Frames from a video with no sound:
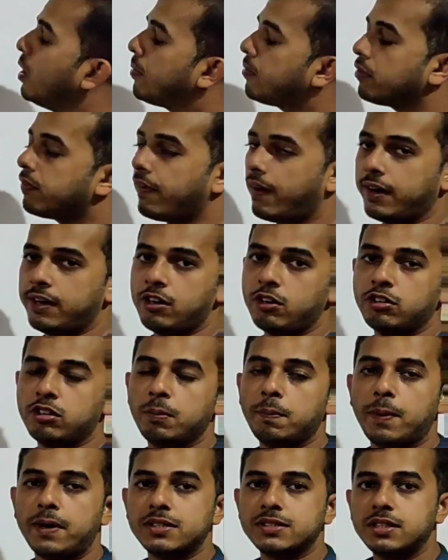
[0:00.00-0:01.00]
have to find out
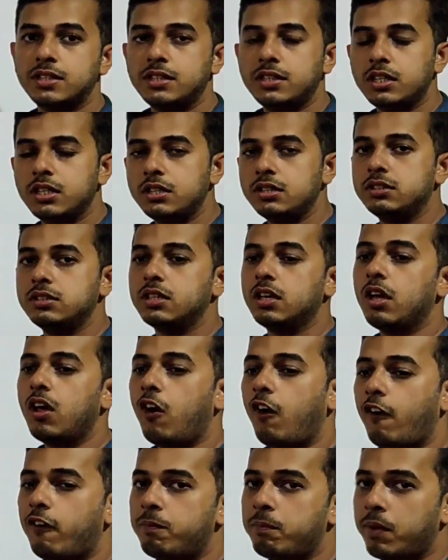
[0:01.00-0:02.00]
the percentage
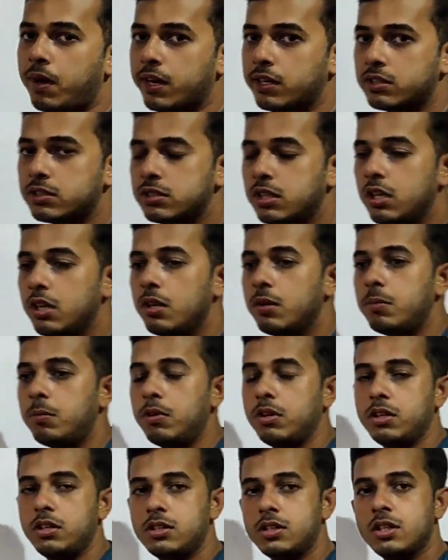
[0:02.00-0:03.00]
of marks
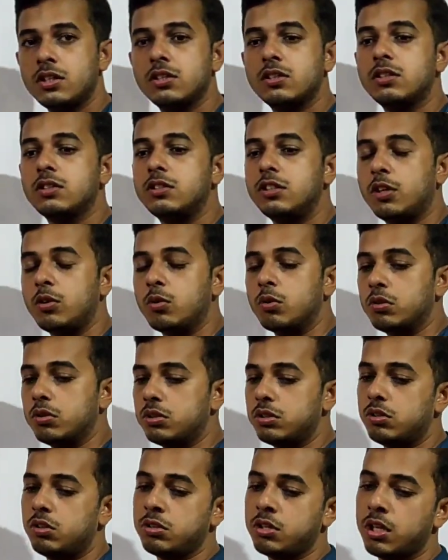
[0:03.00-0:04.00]
Monisha
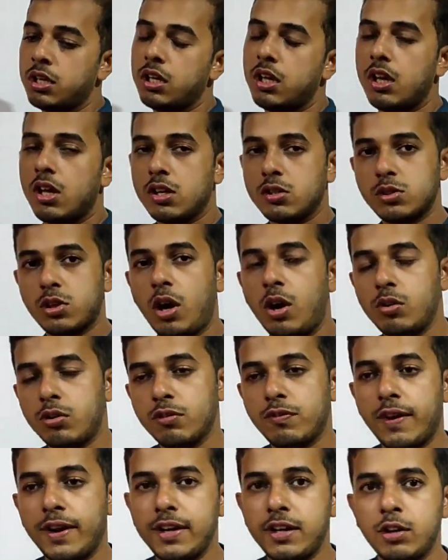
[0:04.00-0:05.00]
secured. Okay, so how
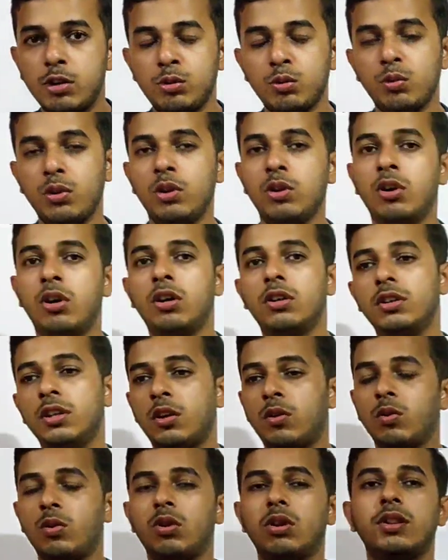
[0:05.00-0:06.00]
to find out? We know the
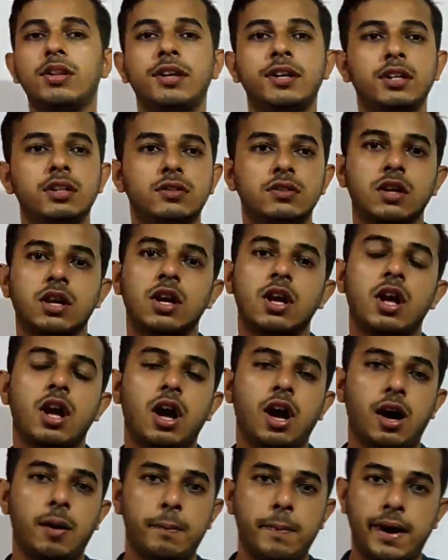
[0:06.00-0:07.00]
rule, that is
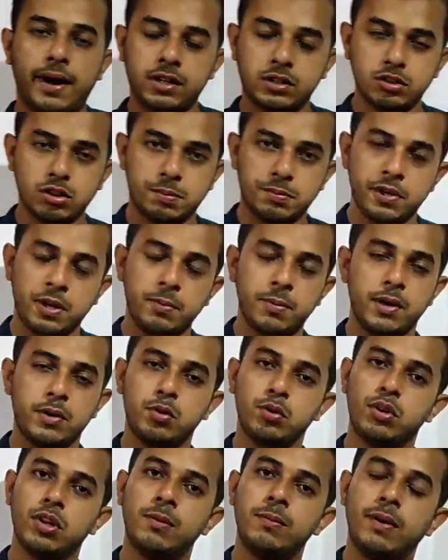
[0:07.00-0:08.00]
marks obtained by
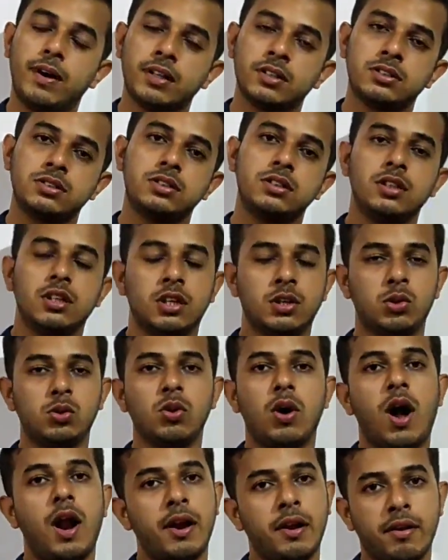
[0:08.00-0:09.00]
total marks into
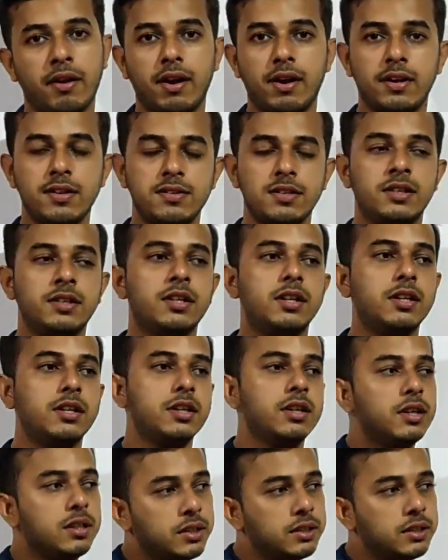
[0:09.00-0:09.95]
100, isn't it?